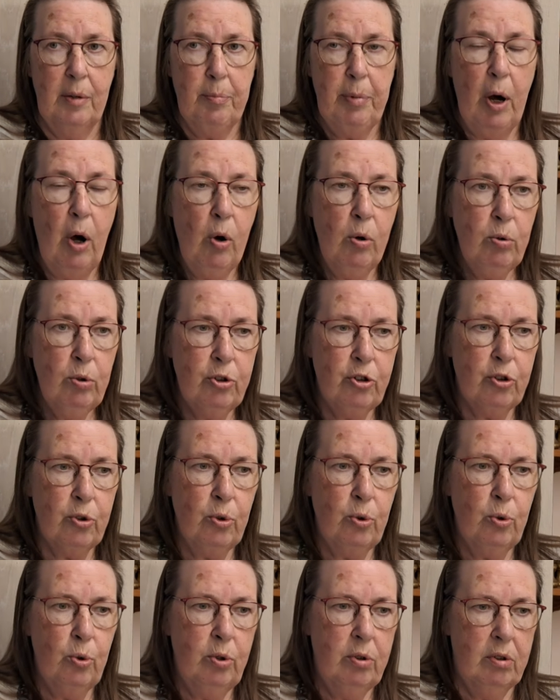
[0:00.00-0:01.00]
But
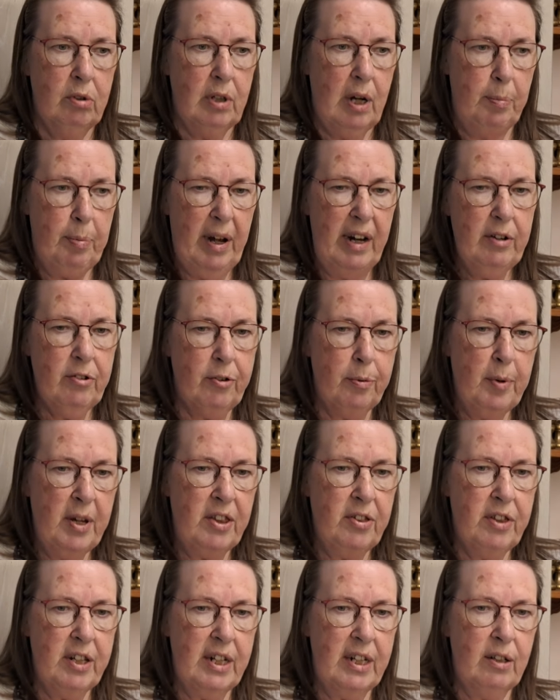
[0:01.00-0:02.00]
also, apart from
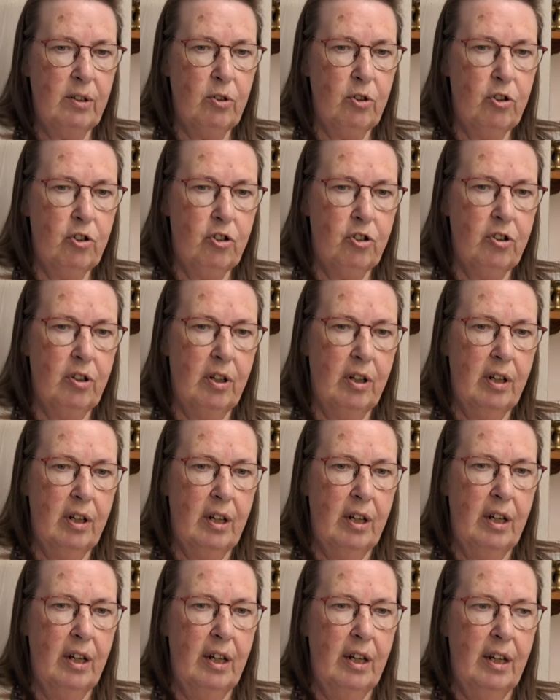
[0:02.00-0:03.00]
anything else,
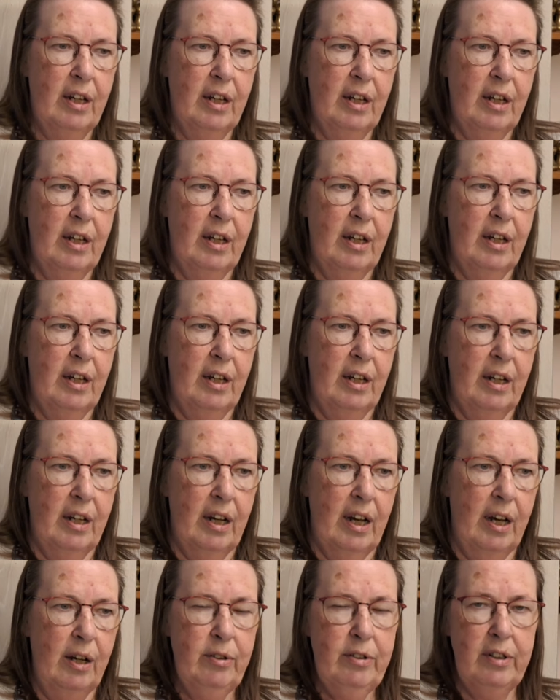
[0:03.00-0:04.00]

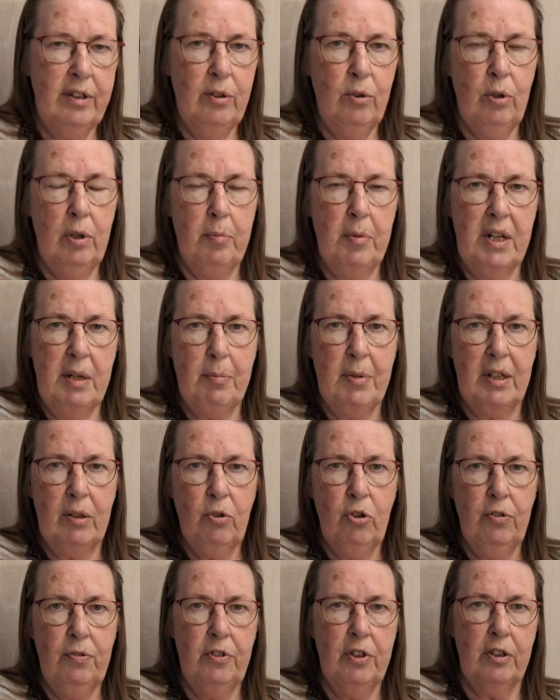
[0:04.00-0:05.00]
how do they know how many
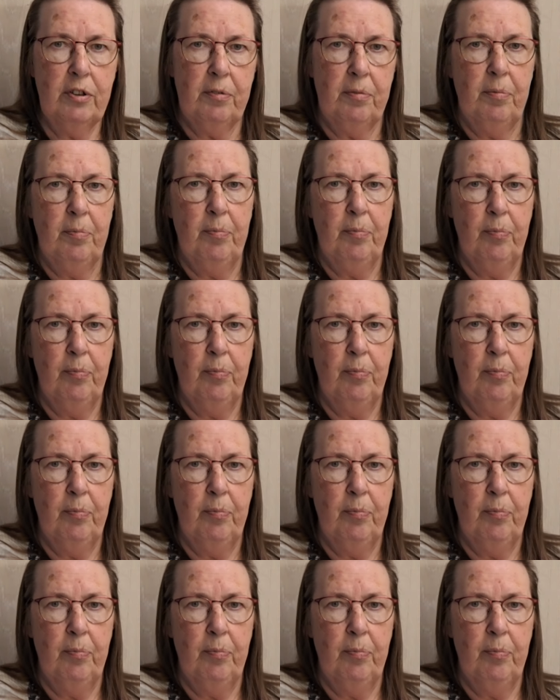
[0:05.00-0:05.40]
miles you've done?